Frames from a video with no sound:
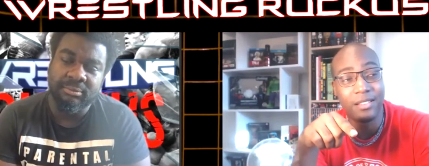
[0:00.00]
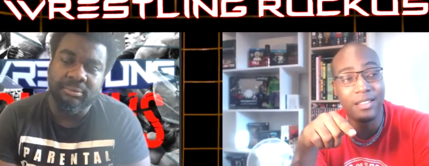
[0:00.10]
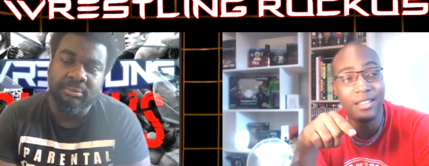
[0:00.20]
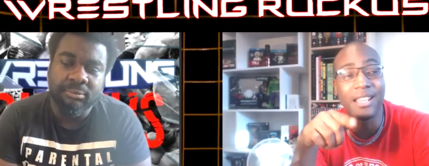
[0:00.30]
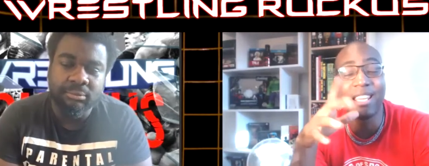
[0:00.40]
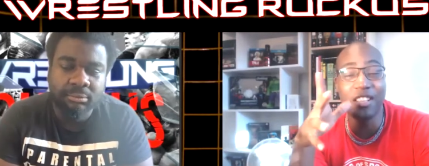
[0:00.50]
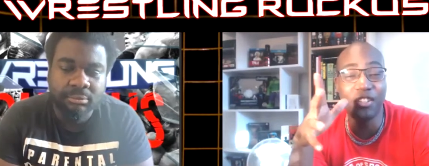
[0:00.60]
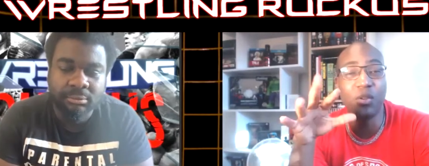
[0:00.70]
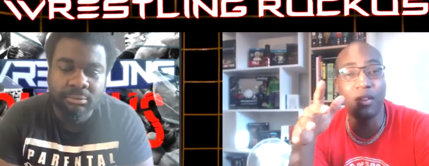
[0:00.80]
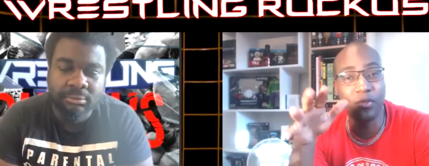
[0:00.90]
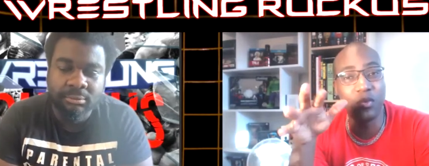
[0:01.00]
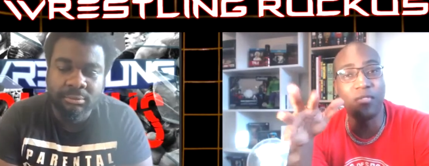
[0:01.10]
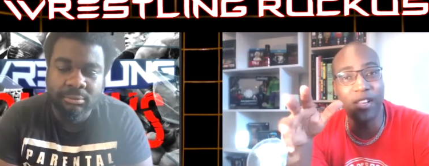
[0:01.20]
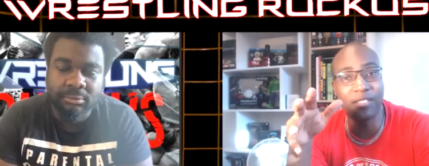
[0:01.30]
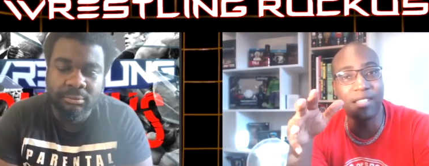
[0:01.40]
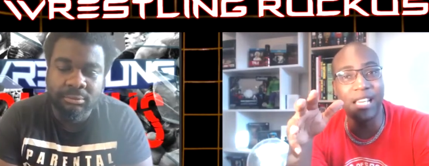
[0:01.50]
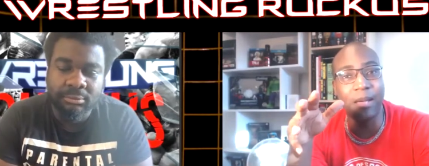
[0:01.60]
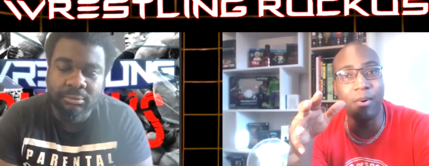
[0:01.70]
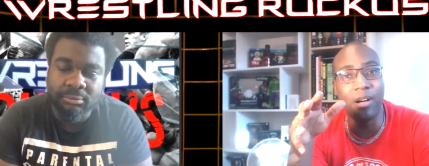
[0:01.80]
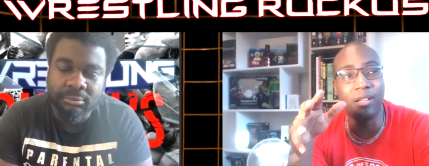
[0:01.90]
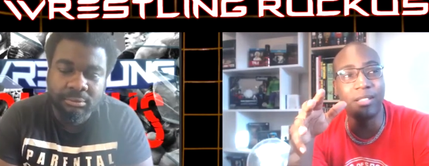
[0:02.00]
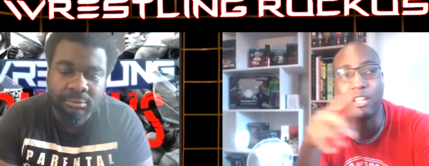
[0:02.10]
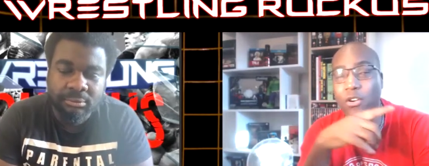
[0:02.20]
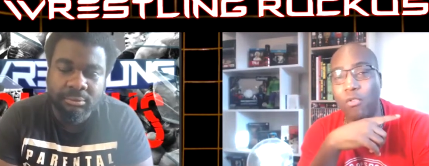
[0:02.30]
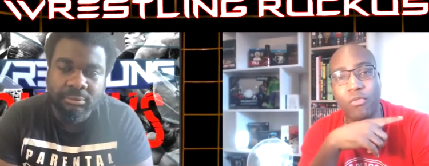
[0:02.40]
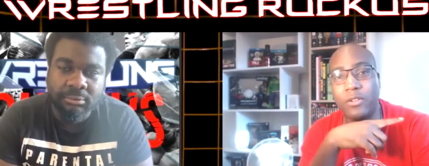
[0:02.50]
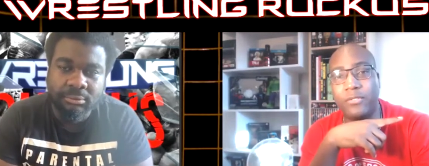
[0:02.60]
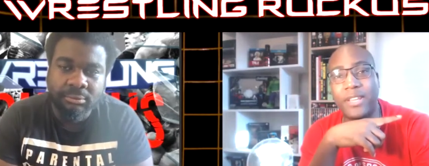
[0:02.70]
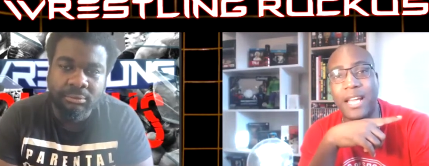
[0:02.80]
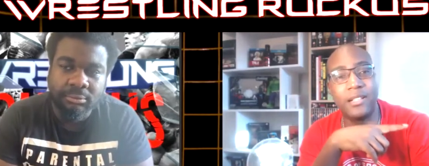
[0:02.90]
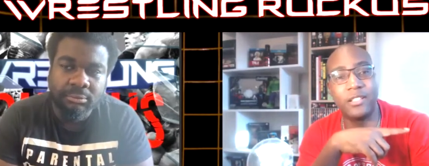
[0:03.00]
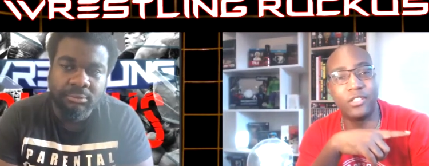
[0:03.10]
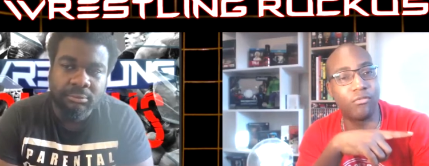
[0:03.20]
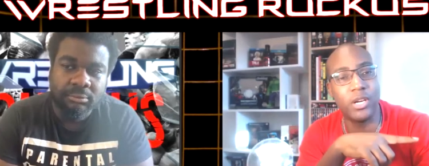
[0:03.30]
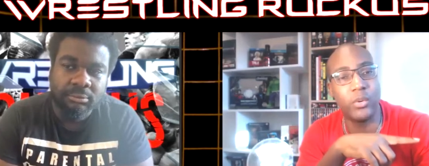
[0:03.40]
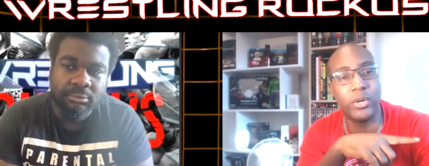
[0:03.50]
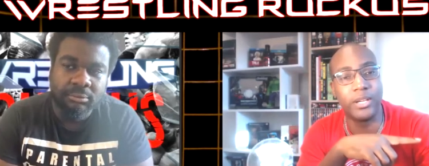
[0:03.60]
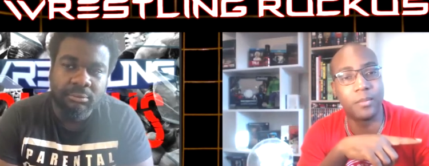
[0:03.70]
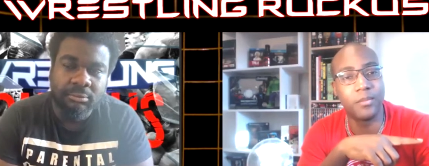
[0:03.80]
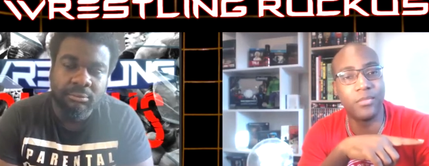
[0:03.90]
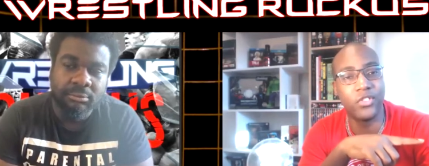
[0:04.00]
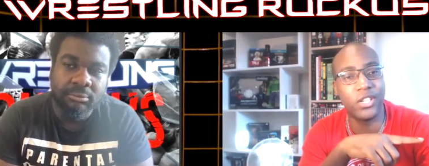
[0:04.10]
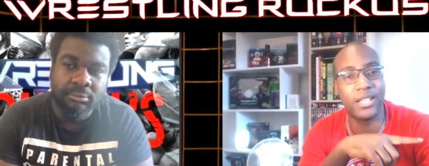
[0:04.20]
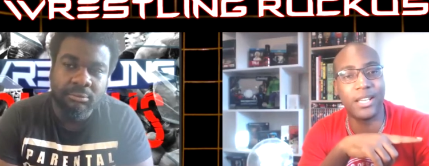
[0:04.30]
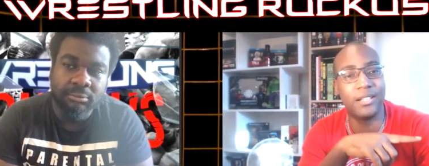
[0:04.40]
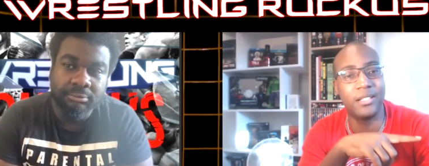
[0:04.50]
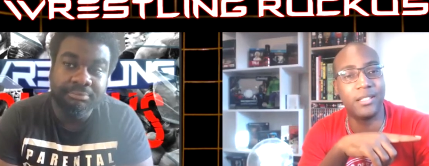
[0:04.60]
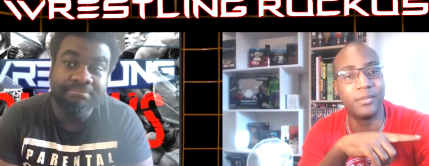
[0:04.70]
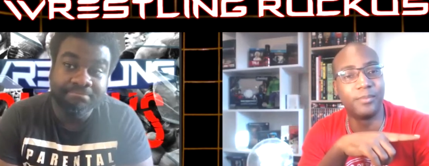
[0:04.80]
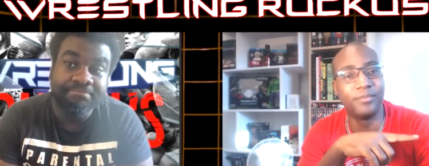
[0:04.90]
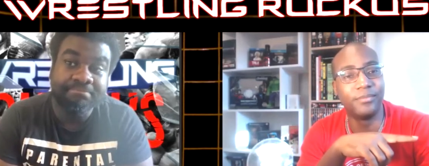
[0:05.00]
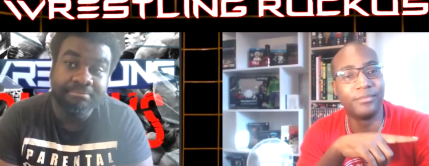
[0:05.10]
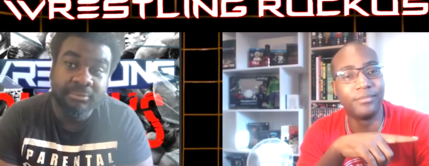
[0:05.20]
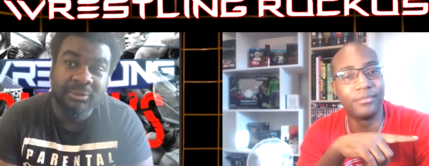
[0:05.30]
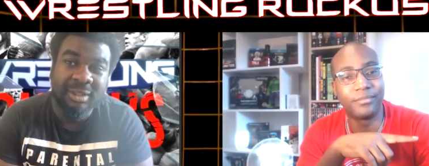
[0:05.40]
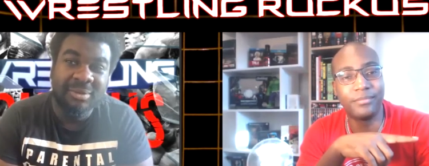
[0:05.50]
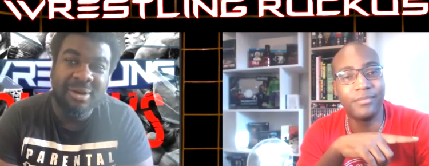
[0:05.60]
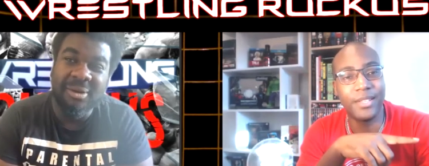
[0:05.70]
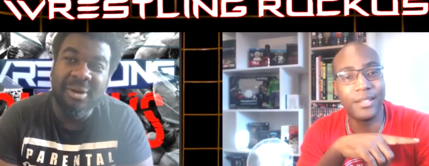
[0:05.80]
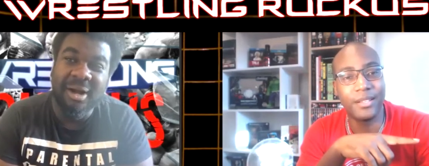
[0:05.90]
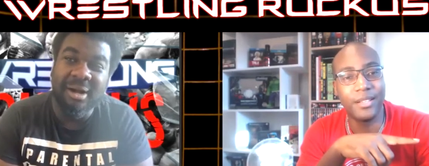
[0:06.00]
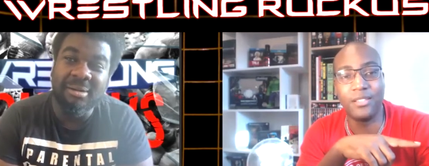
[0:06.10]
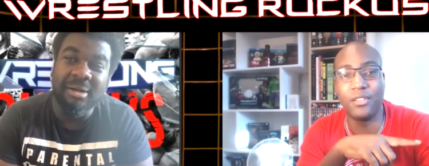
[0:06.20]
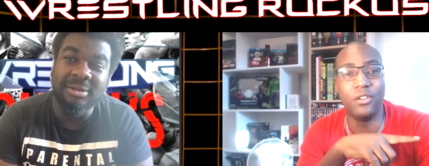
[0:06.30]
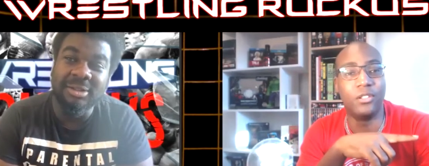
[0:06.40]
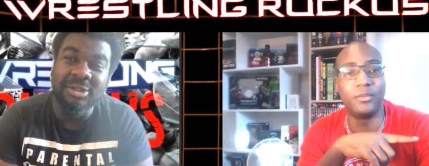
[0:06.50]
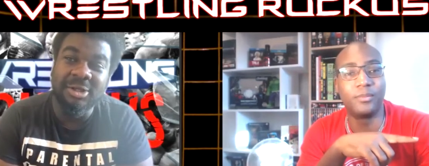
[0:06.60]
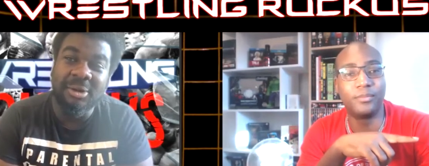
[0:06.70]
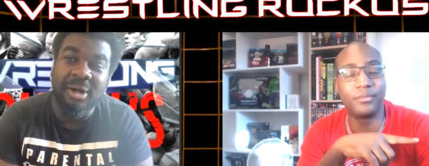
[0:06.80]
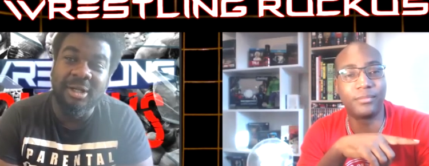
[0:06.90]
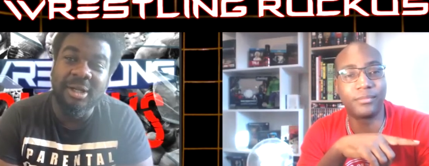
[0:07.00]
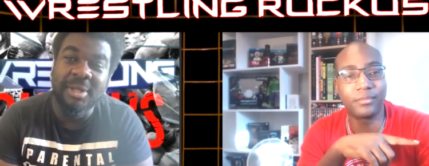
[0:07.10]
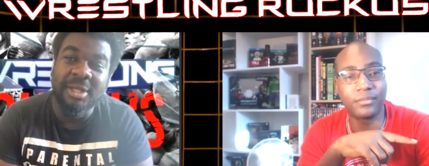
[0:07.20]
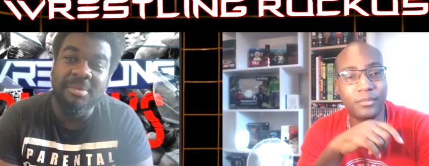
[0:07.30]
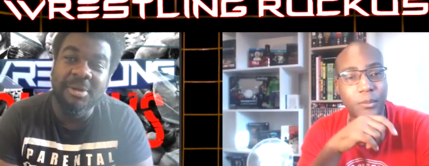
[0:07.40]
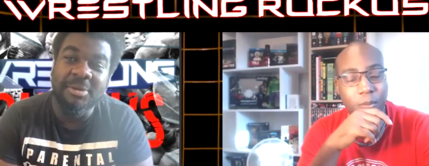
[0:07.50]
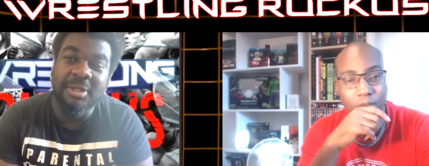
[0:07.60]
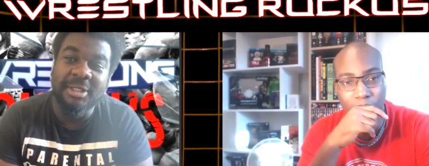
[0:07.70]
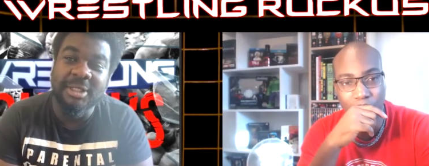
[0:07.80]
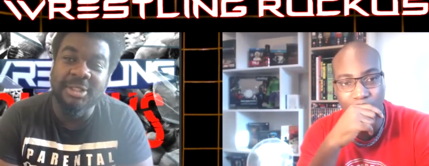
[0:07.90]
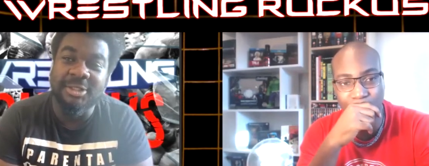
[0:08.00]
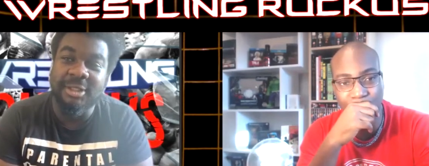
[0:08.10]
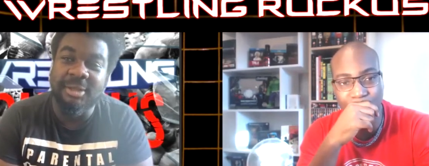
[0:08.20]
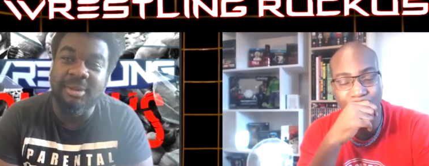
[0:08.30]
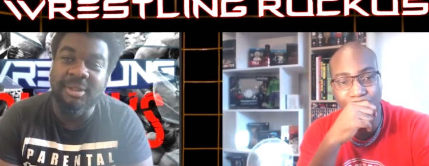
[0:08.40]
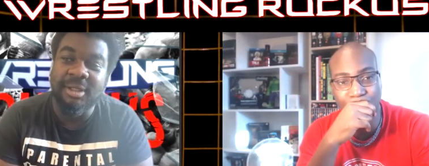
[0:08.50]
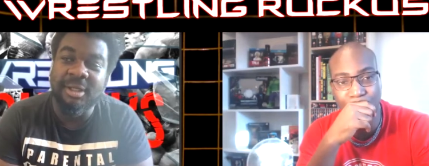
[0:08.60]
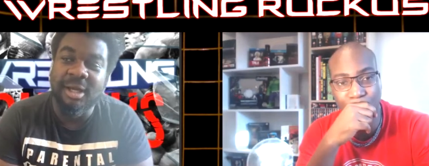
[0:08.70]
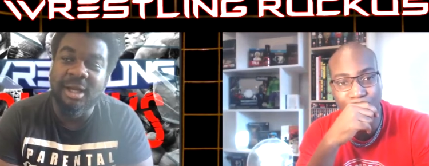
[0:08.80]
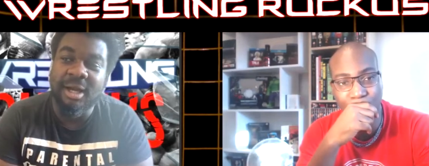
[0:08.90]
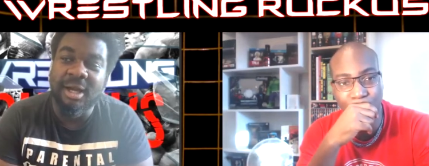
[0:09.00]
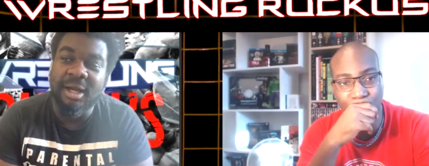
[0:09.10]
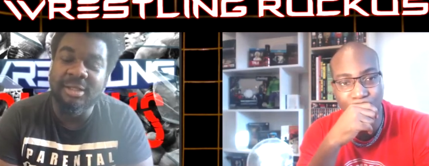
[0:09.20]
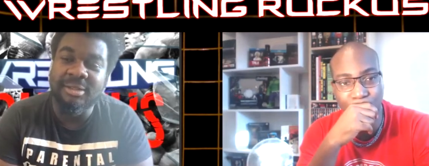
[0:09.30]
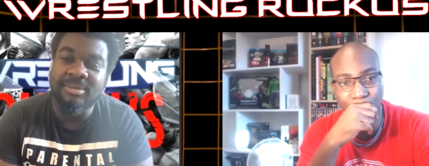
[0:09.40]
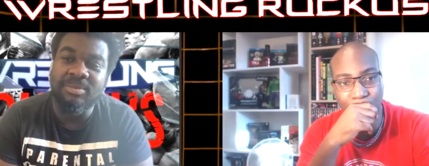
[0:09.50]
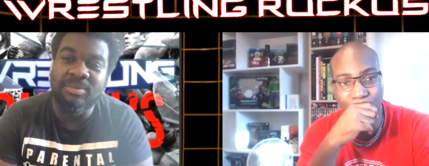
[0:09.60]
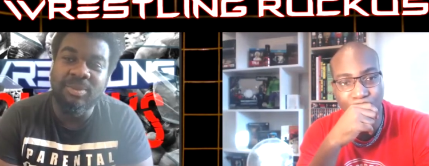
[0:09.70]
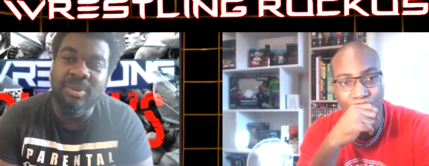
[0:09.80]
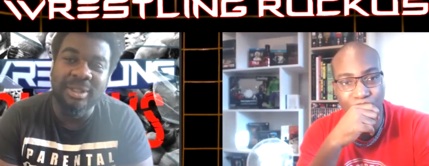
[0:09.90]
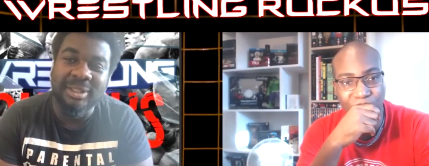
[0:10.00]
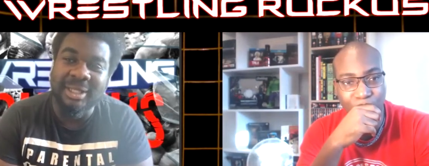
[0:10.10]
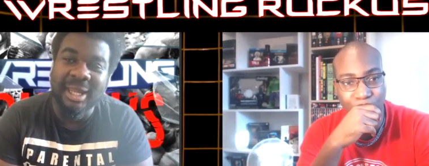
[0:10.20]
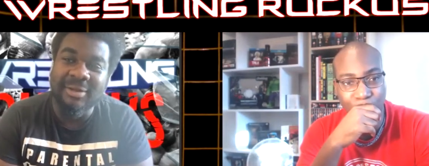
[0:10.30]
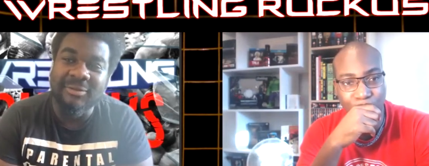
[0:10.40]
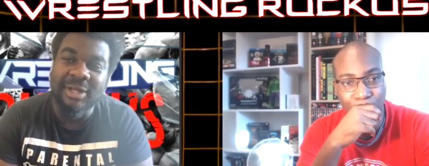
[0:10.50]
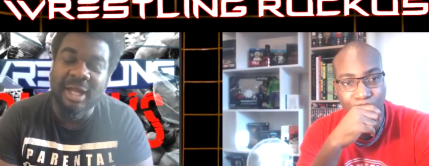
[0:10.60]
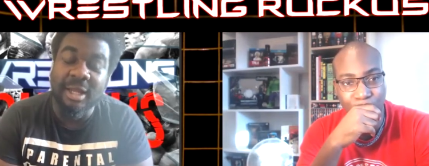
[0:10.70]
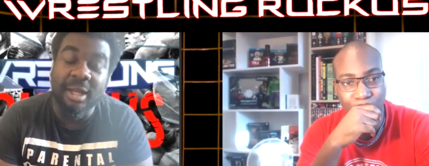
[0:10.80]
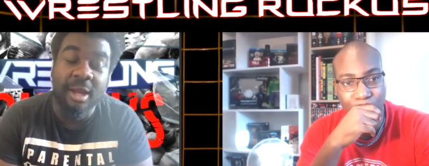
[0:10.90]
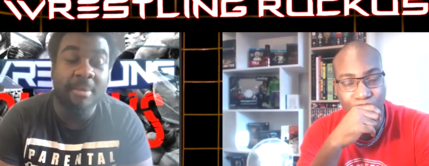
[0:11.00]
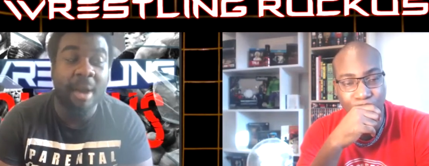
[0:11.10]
Speaker 1: I guess you have to investigate, but they got rid of Gallagher straight away, Jack Gallagher.
Speaker 2: Well, uh, you know what? Let me let me quickly touch on that one what did they even? And I'm, I'm